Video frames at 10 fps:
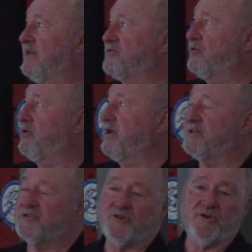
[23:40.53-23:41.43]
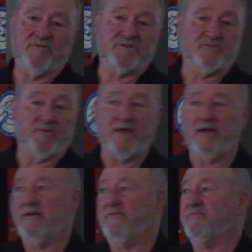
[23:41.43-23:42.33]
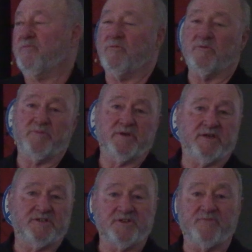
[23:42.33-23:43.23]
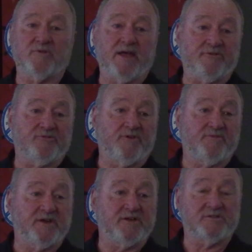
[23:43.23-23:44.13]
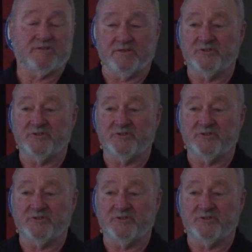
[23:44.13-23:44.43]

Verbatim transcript: it's already in service. We have probably several hundred of these